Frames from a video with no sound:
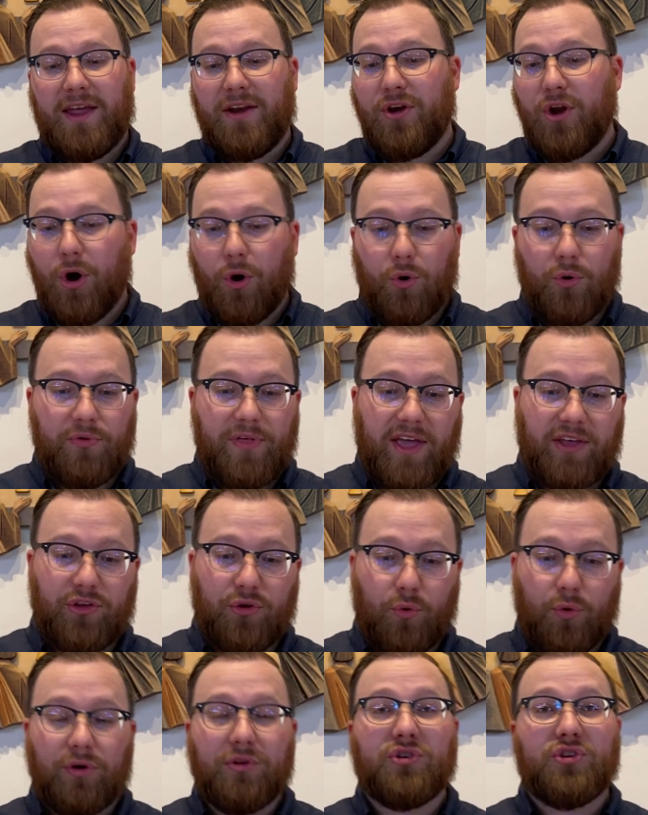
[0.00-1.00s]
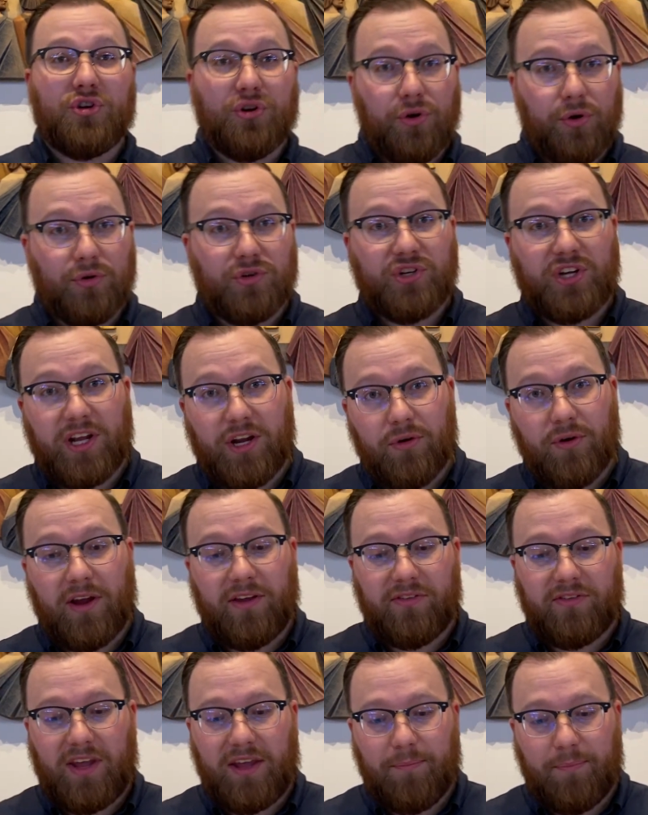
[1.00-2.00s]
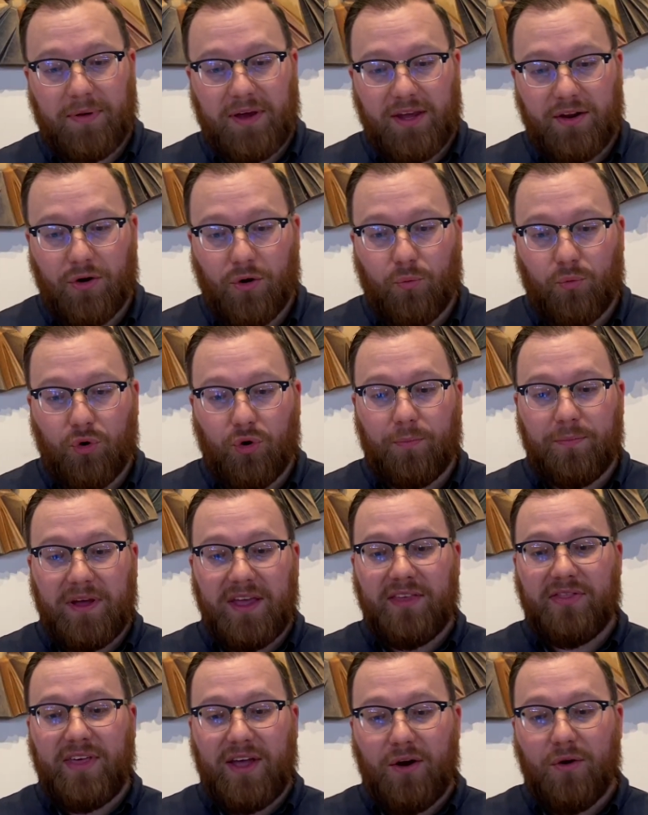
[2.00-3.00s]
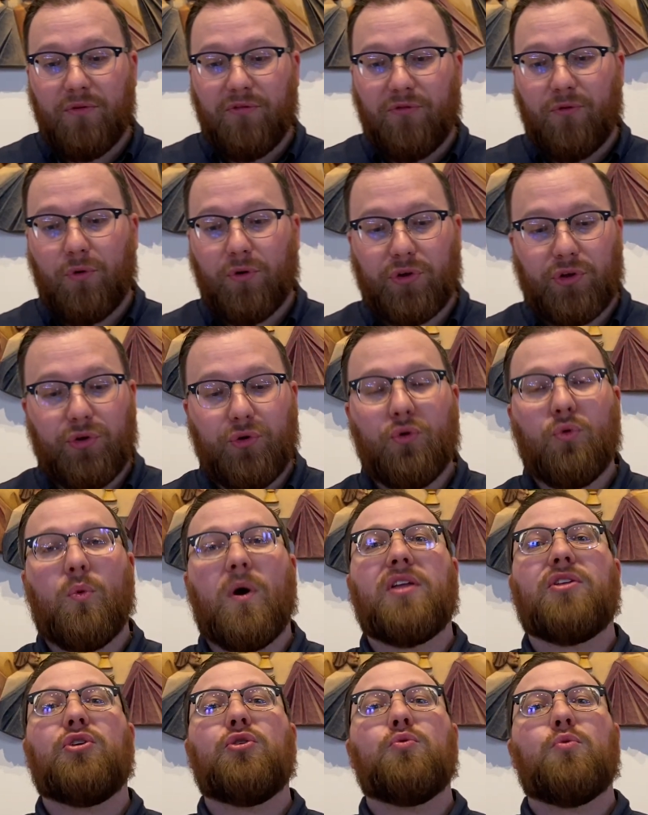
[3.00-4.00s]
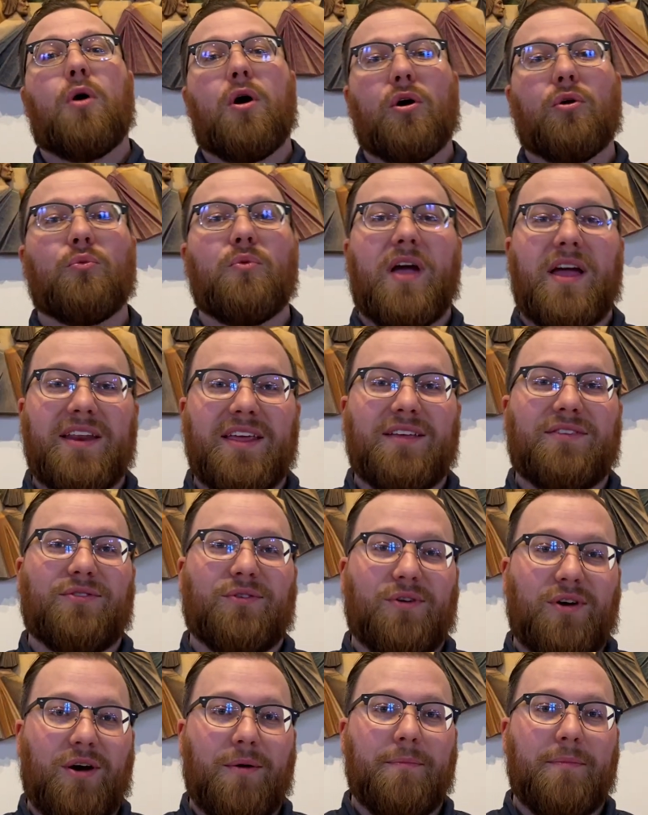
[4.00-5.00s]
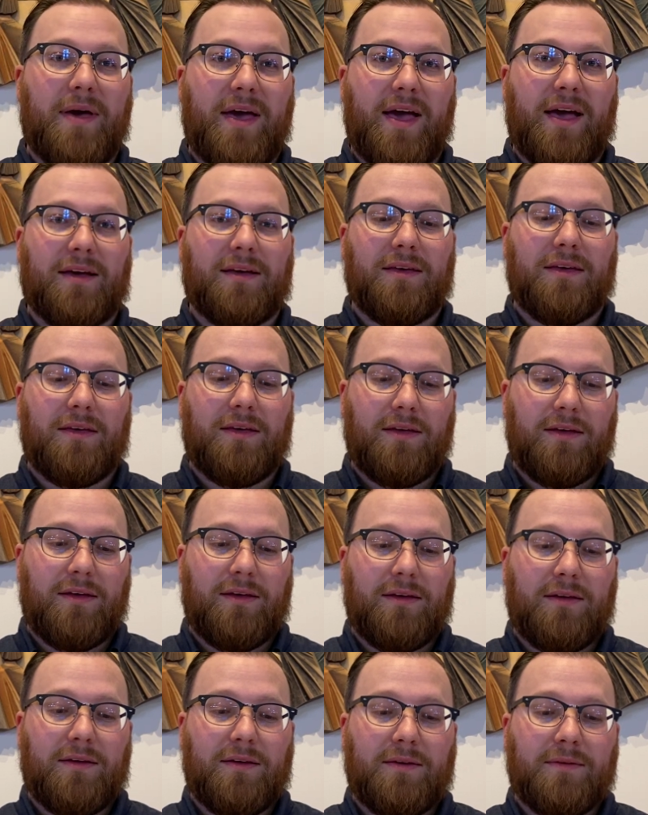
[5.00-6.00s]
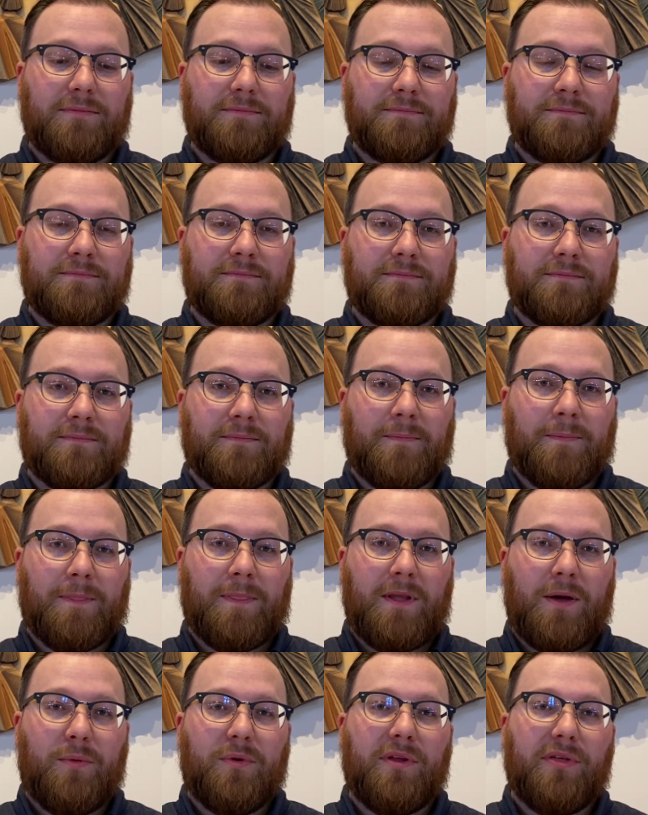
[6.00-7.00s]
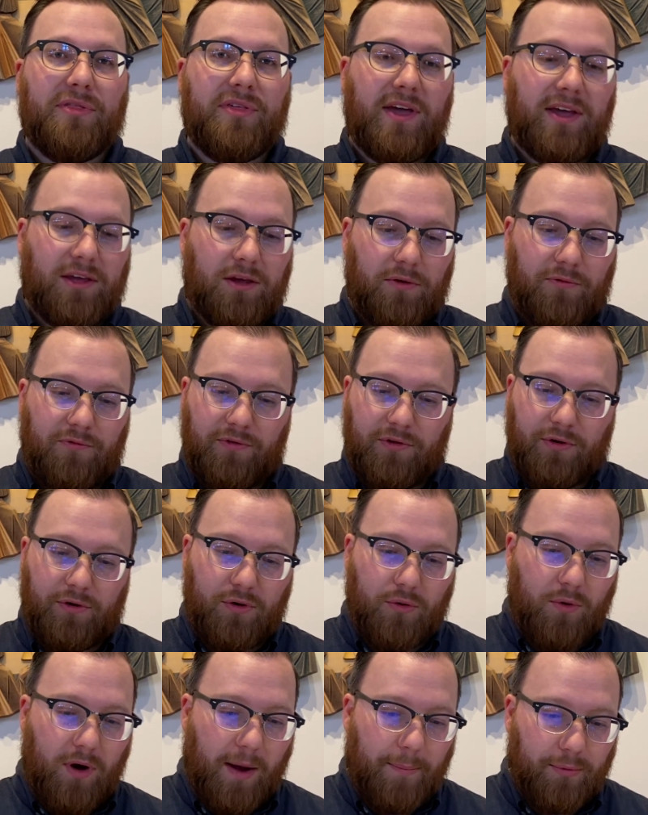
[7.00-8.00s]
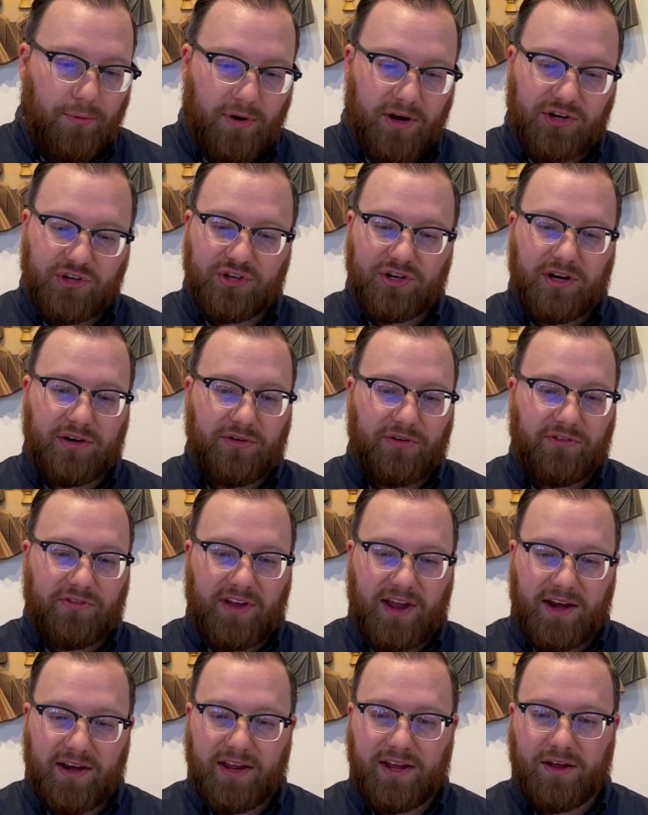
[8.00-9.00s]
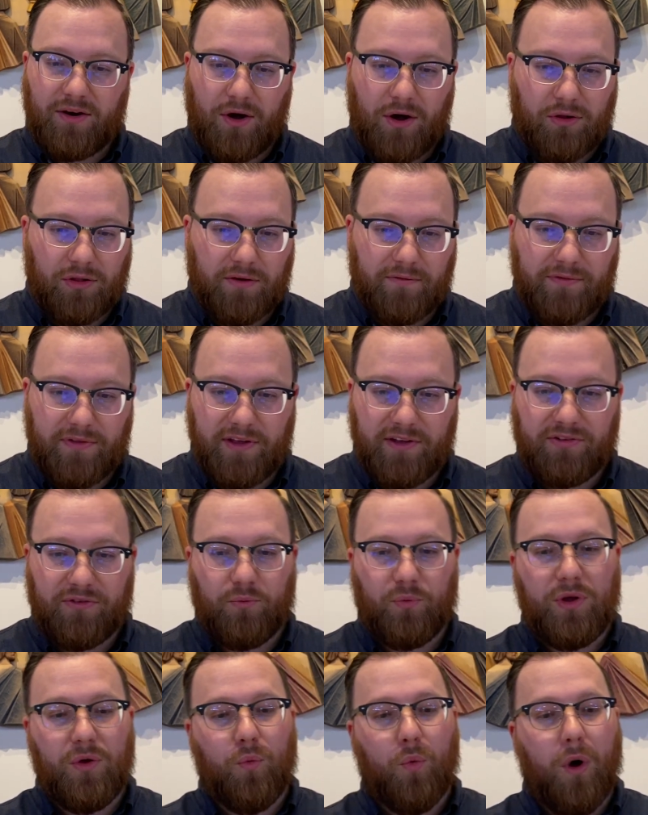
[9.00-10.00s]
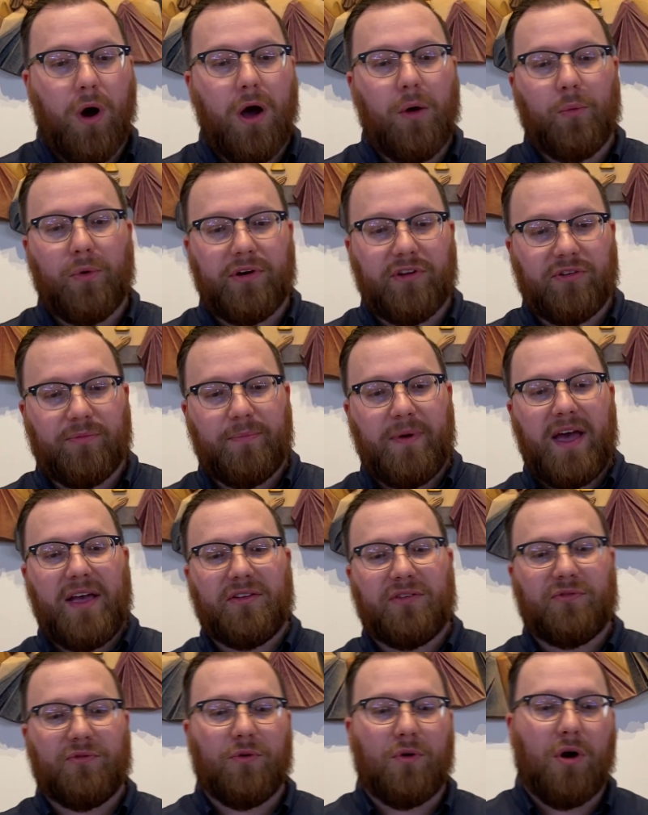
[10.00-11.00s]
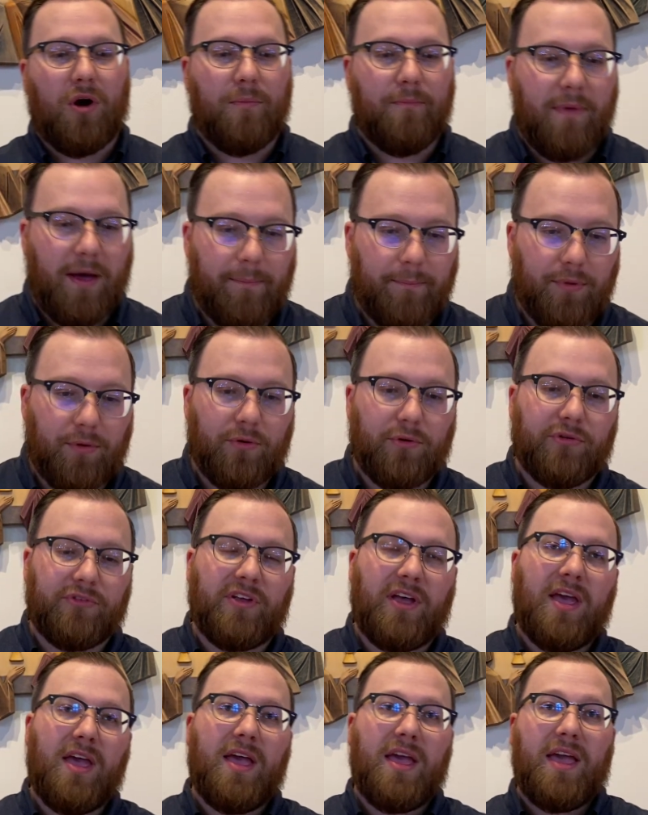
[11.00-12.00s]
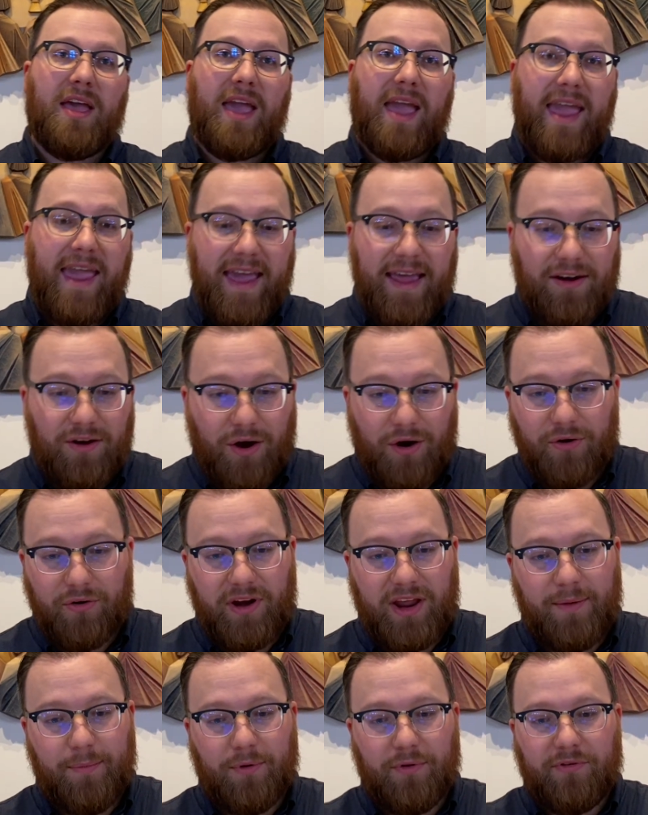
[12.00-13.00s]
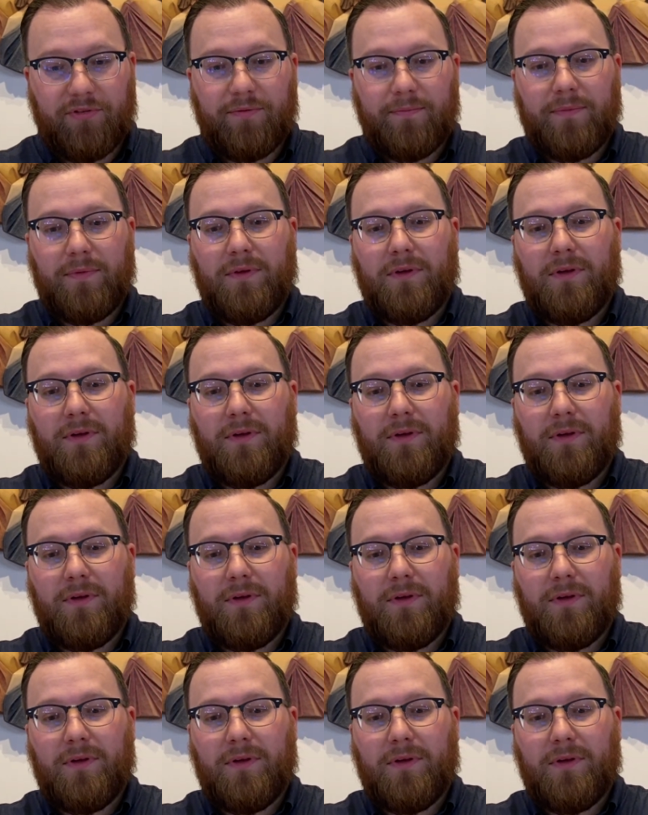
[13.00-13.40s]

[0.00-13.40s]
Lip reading: and know that your church here at St. Peter will be there for you when you are ready to come back. I want to thank you for your cooperation, understanding in all of this. We want what is best for our members and our neighbors.